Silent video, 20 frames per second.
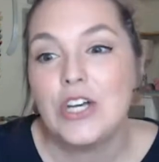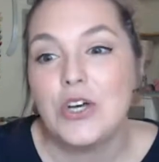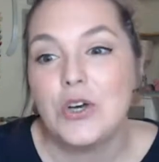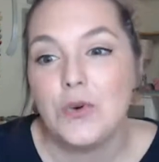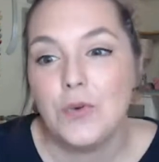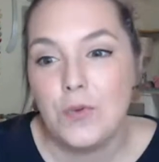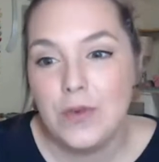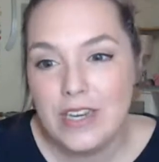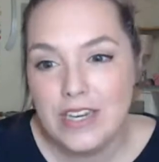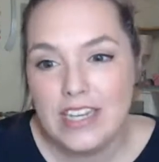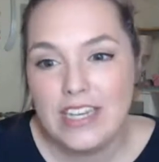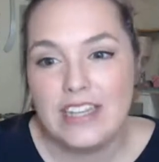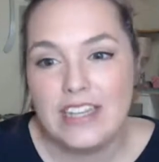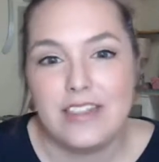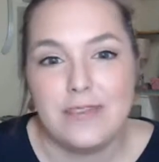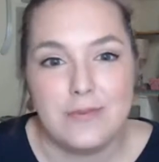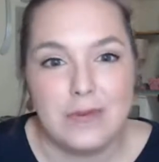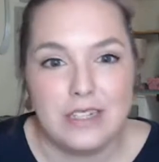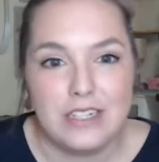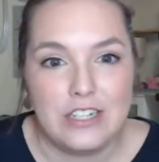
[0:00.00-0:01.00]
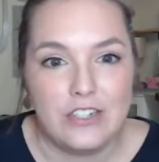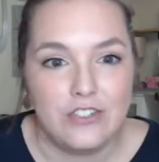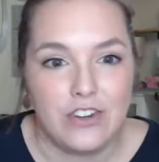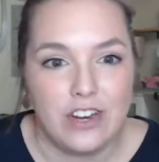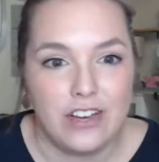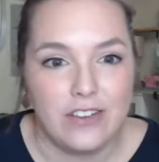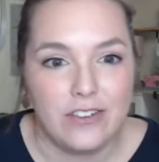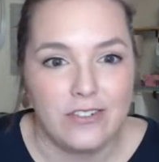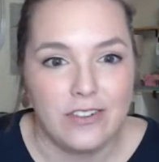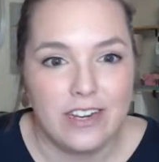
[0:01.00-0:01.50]
We need the minty
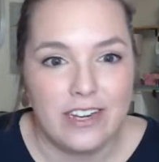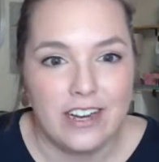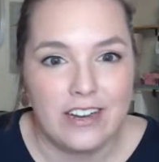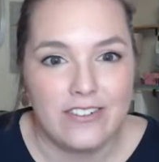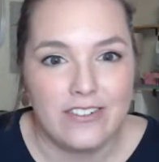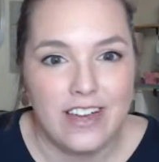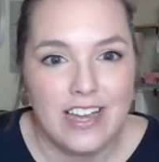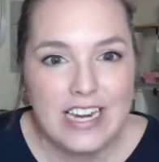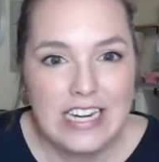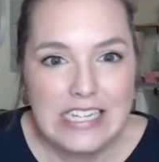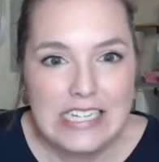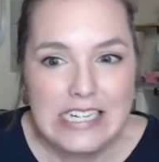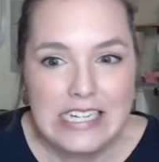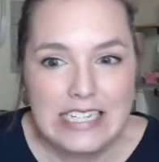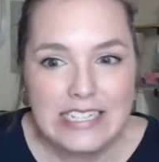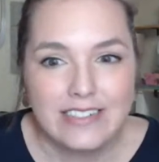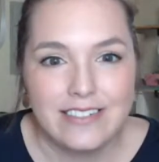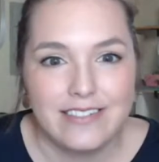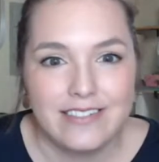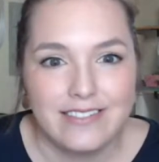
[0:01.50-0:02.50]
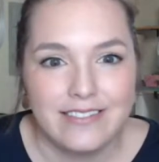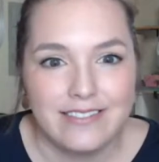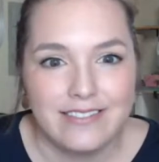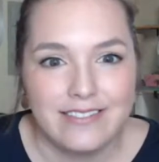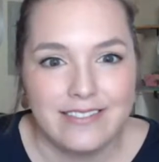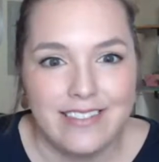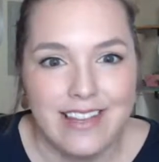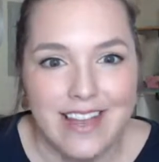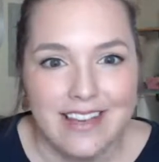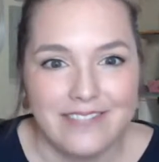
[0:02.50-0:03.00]
triangle right now, right?
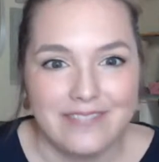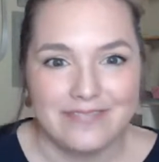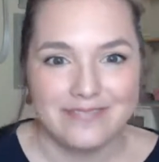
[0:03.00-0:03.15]
Yeah.